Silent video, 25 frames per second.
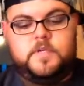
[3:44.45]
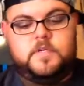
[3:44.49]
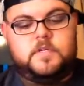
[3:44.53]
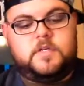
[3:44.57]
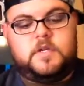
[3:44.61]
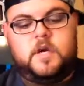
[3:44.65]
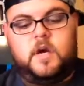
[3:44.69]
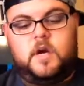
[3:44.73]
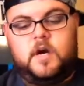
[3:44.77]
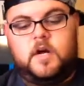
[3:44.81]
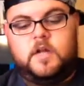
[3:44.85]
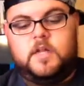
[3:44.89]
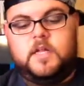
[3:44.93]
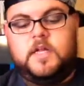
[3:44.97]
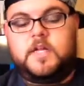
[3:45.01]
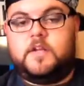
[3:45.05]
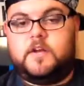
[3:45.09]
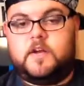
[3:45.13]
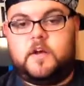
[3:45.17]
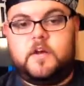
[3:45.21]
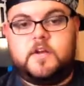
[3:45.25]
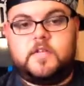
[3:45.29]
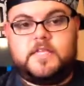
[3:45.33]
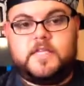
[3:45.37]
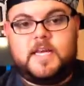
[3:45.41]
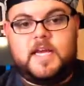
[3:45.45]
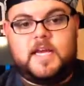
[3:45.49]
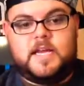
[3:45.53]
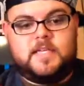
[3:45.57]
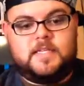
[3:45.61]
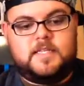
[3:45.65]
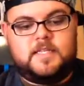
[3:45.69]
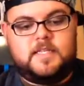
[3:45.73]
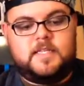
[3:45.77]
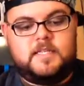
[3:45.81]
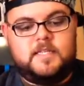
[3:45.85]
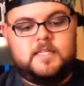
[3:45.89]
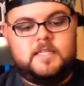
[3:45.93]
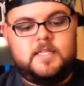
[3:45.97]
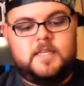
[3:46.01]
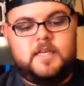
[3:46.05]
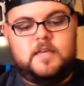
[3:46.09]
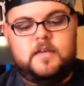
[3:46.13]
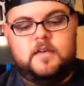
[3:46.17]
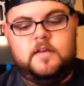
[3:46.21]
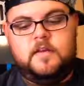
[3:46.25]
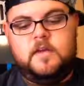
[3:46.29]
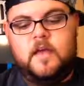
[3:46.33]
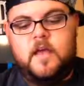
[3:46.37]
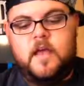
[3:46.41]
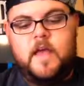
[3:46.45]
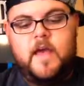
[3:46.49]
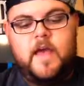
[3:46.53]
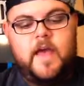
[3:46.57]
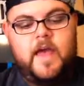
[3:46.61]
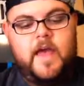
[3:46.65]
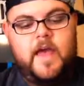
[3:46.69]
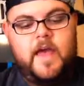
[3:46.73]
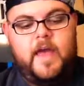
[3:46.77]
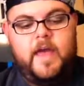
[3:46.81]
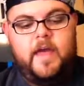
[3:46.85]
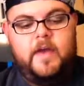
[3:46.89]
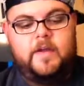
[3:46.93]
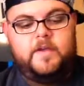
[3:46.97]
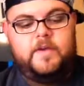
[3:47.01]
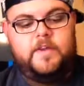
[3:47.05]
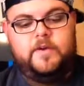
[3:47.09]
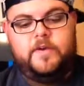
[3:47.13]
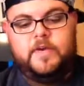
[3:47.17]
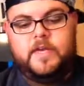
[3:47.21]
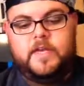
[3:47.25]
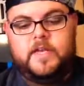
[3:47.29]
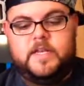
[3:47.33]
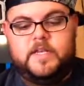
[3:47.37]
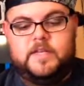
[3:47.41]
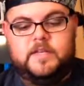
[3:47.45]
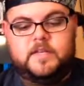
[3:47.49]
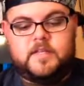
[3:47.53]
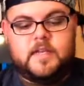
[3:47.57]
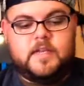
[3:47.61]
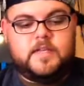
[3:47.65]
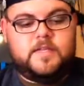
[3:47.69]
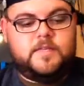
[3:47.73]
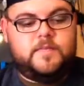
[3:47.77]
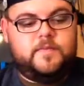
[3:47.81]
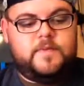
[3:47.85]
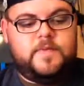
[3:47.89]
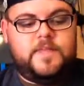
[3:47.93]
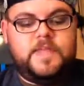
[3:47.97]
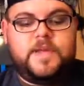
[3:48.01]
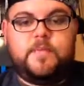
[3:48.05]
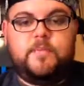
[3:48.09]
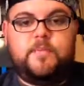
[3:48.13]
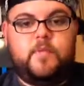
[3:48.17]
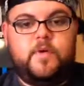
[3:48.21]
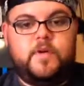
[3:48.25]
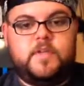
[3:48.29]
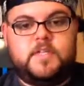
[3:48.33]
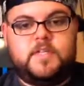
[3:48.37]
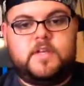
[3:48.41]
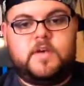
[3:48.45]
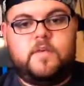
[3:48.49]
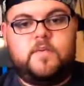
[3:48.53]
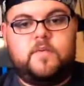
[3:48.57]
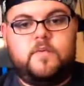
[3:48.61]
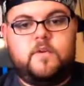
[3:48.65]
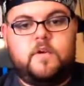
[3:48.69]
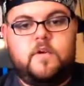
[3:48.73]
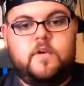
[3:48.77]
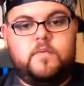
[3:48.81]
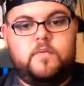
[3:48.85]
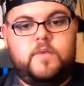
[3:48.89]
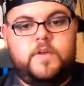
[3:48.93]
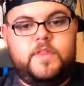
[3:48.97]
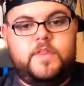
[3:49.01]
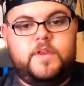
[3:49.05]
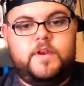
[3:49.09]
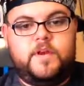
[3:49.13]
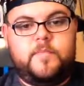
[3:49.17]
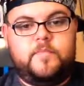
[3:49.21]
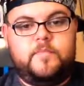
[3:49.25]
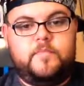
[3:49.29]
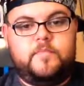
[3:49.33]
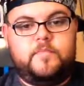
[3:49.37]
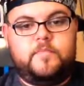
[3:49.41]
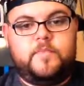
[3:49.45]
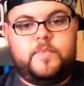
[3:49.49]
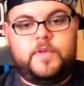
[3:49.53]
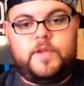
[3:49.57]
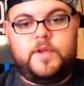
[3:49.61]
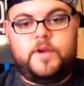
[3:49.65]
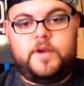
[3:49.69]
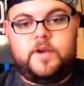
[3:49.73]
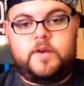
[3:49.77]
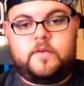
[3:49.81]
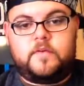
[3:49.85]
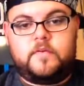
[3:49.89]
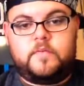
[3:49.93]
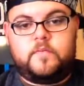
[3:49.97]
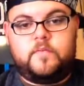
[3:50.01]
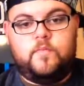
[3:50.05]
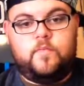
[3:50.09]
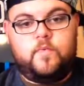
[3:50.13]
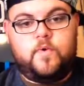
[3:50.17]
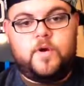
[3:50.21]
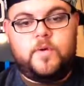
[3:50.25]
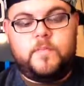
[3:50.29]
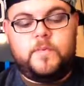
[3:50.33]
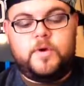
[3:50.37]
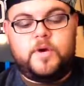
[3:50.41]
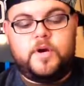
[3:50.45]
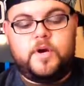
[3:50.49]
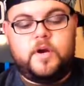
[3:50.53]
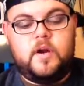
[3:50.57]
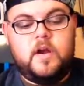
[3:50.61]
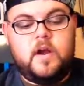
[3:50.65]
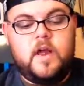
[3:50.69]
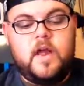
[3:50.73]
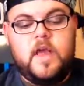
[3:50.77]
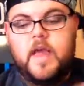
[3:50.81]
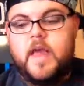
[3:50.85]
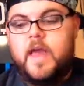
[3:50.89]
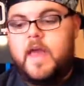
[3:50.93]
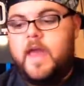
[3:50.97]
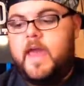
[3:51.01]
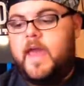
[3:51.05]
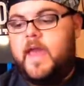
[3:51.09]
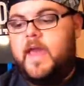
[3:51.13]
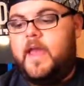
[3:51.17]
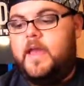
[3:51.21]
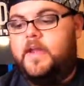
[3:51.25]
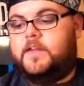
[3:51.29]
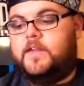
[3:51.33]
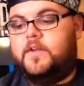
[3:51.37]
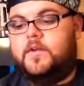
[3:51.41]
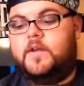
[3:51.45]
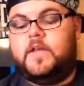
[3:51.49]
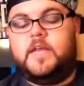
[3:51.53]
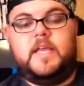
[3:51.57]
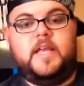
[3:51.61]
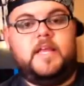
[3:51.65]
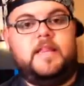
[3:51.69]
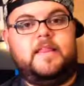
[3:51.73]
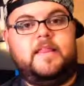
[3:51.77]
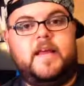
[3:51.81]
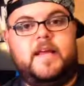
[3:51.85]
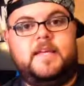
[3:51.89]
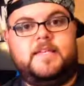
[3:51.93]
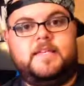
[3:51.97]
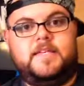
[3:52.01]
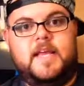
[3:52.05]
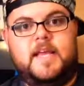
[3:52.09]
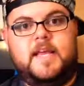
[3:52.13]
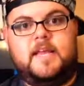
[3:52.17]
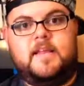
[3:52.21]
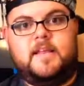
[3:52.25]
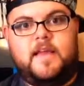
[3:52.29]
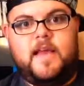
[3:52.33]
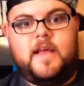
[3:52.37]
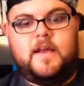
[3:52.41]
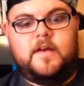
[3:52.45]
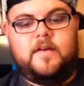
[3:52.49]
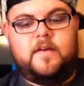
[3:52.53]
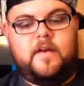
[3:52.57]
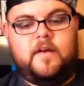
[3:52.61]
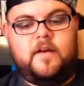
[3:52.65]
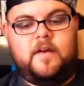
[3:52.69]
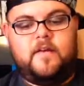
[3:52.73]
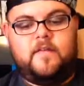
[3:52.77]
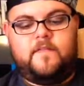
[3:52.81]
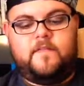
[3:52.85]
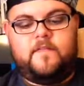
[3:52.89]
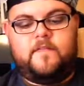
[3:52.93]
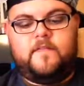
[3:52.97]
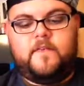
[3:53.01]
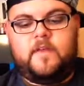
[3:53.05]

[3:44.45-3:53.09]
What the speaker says: call and contact Scentsy, and you can discuss with them what's going on with your warmer, and you can get that taken care of.